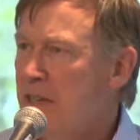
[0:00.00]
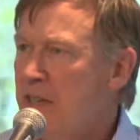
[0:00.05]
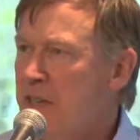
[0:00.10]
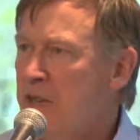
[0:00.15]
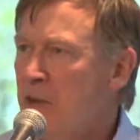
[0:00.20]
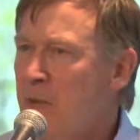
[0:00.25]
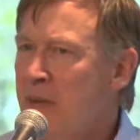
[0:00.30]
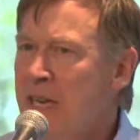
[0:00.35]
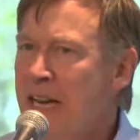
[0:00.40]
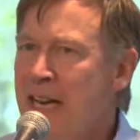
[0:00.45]

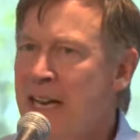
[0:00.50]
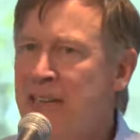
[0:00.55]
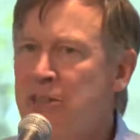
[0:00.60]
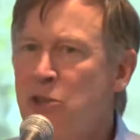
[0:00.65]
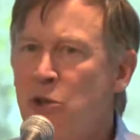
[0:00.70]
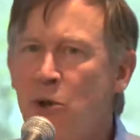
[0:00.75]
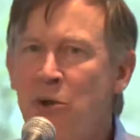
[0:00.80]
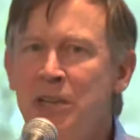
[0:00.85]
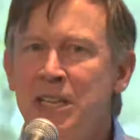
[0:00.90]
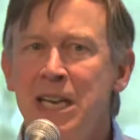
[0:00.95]
So we had
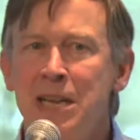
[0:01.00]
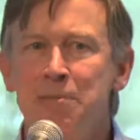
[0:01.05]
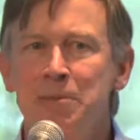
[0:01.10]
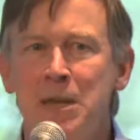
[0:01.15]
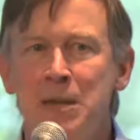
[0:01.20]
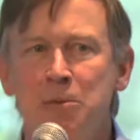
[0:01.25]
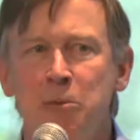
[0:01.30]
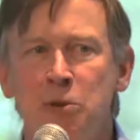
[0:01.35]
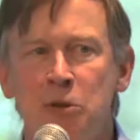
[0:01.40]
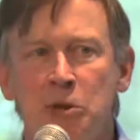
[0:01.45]
38
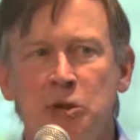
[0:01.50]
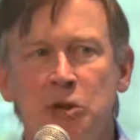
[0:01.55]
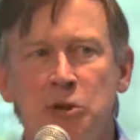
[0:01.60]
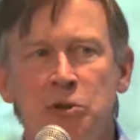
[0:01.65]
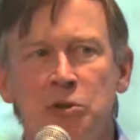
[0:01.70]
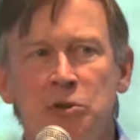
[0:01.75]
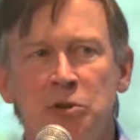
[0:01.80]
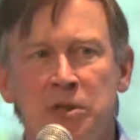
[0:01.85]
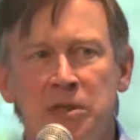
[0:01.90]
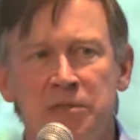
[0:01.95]
people
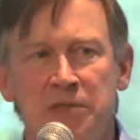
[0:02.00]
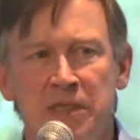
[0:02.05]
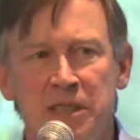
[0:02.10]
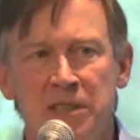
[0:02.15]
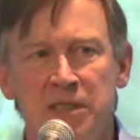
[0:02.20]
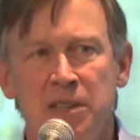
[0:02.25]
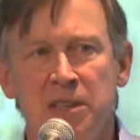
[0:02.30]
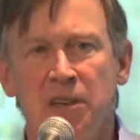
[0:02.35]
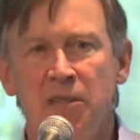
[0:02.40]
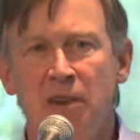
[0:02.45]
accused or
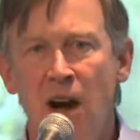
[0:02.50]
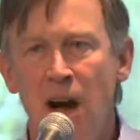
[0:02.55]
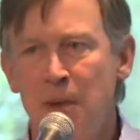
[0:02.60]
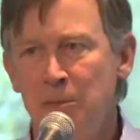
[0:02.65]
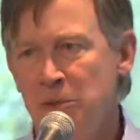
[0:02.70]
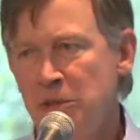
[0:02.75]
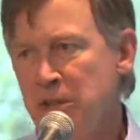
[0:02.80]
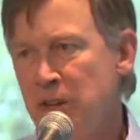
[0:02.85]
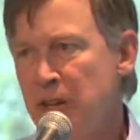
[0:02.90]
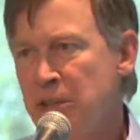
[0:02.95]
convicted of
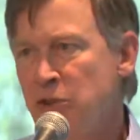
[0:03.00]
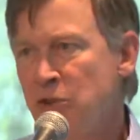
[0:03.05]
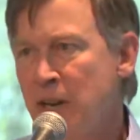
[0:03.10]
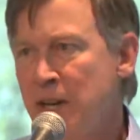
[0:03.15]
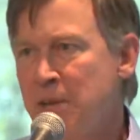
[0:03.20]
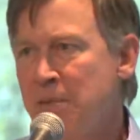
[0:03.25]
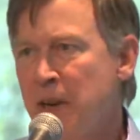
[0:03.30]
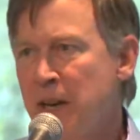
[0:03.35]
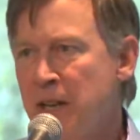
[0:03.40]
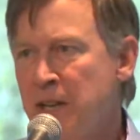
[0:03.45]
homicide, tried
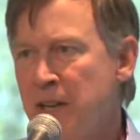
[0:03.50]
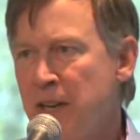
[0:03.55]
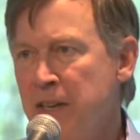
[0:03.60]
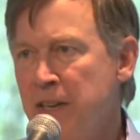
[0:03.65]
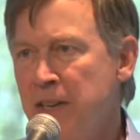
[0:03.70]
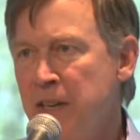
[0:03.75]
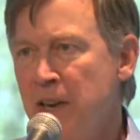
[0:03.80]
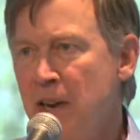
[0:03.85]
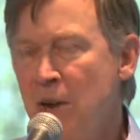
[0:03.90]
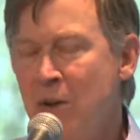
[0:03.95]
to buy a
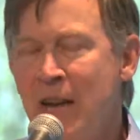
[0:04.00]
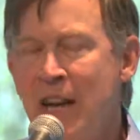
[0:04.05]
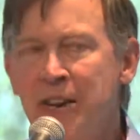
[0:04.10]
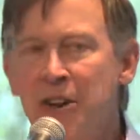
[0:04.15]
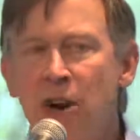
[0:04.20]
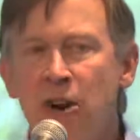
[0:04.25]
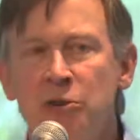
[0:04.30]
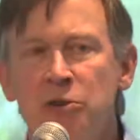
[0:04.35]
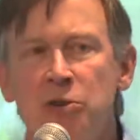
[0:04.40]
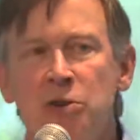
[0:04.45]
gun. We had
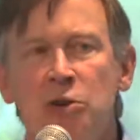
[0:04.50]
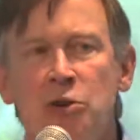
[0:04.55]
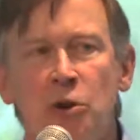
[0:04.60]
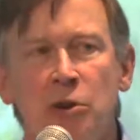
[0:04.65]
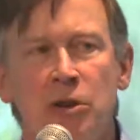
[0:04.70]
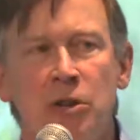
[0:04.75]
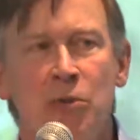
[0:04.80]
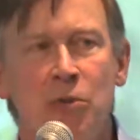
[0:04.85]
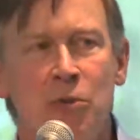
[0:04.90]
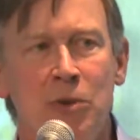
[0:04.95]

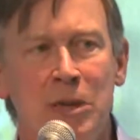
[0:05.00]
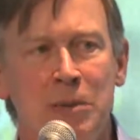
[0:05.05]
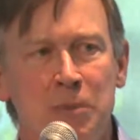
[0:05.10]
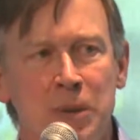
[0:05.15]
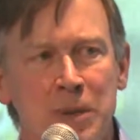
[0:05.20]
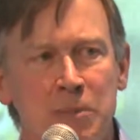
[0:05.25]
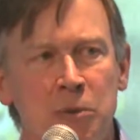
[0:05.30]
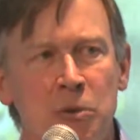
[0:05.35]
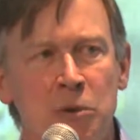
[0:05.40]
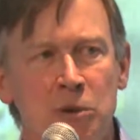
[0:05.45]
133
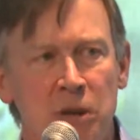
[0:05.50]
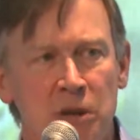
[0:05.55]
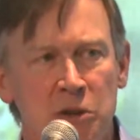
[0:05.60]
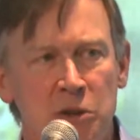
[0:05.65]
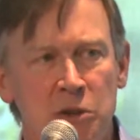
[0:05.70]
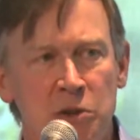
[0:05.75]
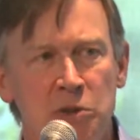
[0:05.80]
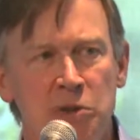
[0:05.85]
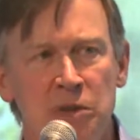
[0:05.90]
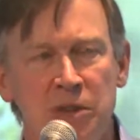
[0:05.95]
people
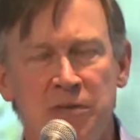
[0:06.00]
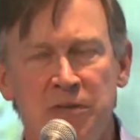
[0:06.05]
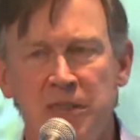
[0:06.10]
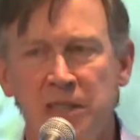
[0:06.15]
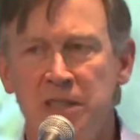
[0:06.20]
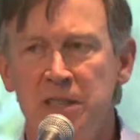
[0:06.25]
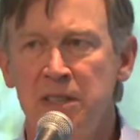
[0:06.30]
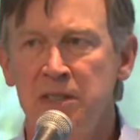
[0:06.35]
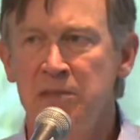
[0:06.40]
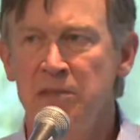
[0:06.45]
accused or
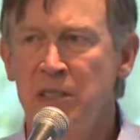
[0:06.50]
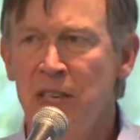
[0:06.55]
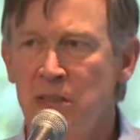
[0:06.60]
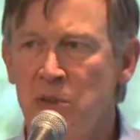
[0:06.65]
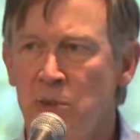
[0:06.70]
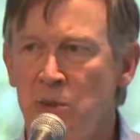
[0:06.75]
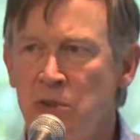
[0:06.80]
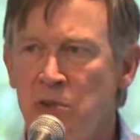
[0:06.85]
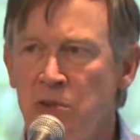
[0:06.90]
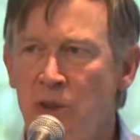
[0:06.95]
convicted of
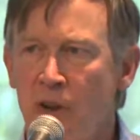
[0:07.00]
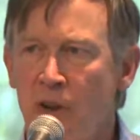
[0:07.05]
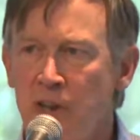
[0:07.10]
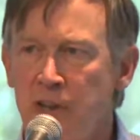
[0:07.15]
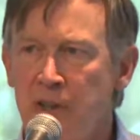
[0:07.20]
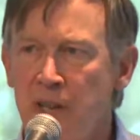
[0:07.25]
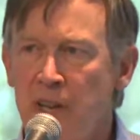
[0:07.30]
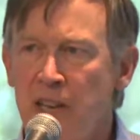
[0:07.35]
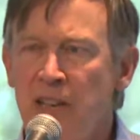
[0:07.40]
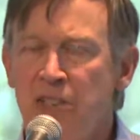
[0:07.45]
sexual assault.
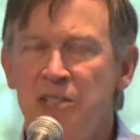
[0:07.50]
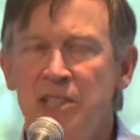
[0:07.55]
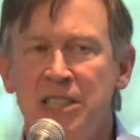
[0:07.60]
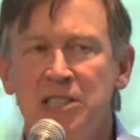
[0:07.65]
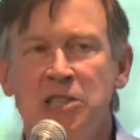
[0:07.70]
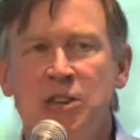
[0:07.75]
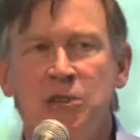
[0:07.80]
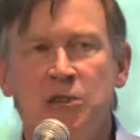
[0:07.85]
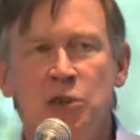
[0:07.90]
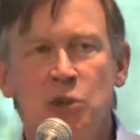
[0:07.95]

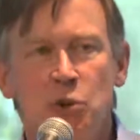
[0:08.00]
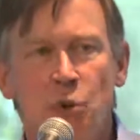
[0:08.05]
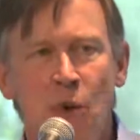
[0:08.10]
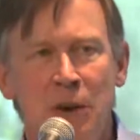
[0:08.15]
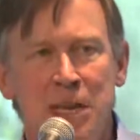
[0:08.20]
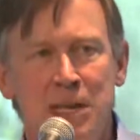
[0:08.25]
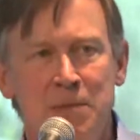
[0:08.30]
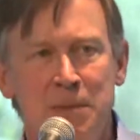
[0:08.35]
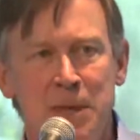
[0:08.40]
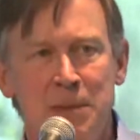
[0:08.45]

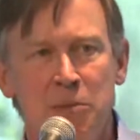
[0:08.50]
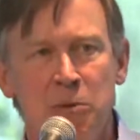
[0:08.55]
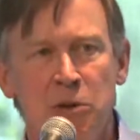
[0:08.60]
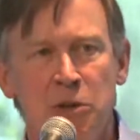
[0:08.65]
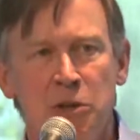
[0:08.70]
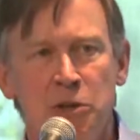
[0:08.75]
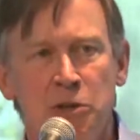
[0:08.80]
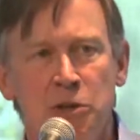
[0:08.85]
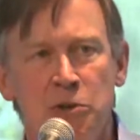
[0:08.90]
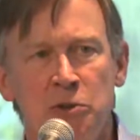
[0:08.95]
620 people
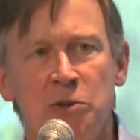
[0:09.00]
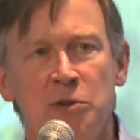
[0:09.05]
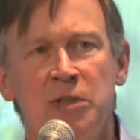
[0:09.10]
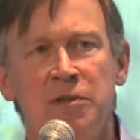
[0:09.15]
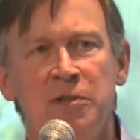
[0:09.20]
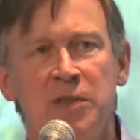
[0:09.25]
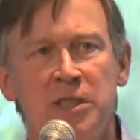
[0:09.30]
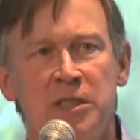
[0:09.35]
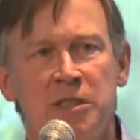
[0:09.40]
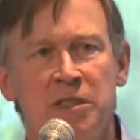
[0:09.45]
accused or
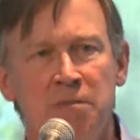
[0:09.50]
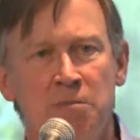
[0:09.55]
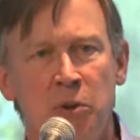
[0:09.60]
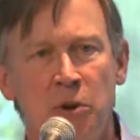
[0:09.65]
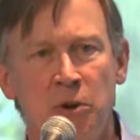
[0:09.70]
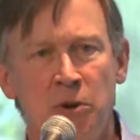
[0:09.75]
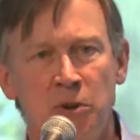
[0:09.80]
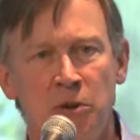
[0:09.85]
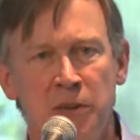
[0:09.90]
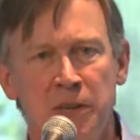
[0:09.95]
convicted of
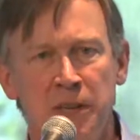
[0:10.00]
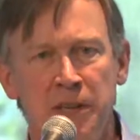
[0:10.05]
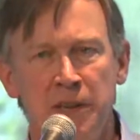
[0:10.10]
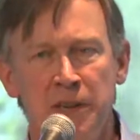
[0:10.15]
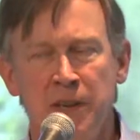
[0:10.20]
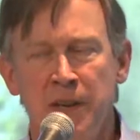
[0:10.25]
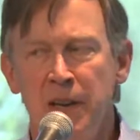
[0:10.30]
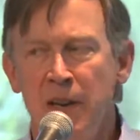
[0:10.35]
burglary.